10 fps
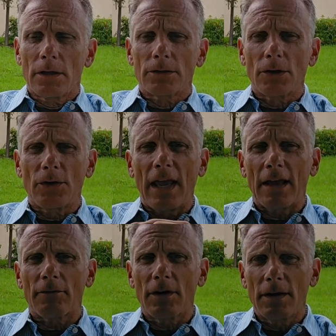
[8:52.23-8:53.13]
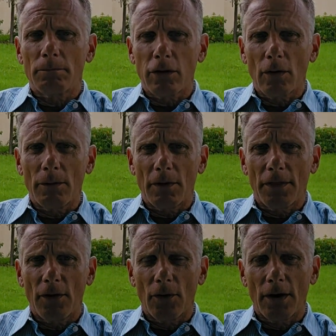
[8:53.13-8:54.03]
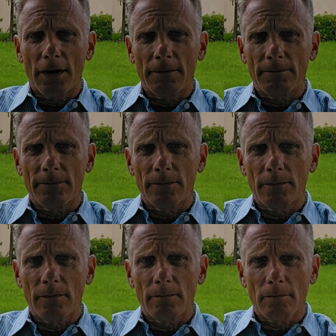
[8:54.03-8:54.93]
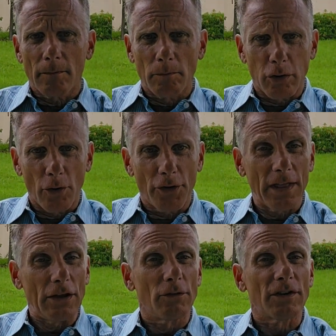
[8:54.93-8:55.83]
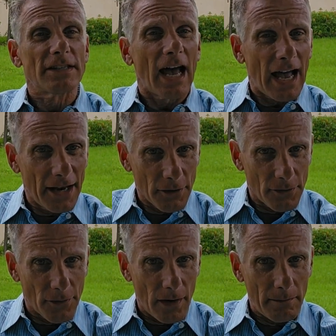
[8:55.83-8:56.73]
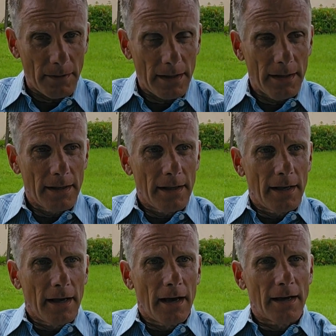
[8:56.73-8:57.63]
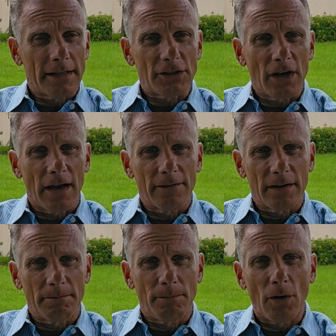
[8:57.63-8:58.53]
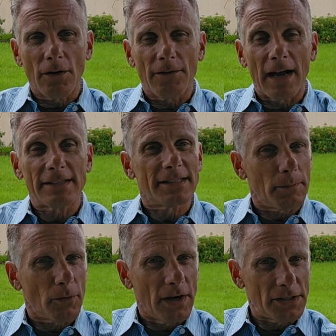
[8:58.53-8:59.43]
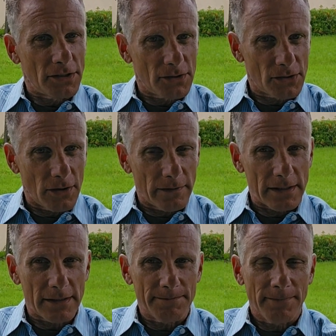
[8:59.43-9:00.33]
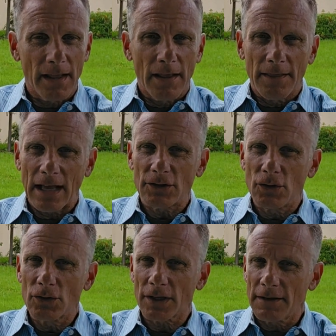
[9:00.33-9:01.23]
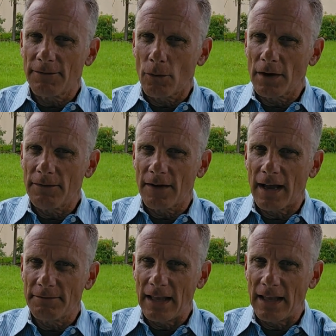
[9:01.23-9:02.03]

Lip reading: So you can't reemploy with your employer that you've retired from unless you have a bona fide separation of service. That's usually 45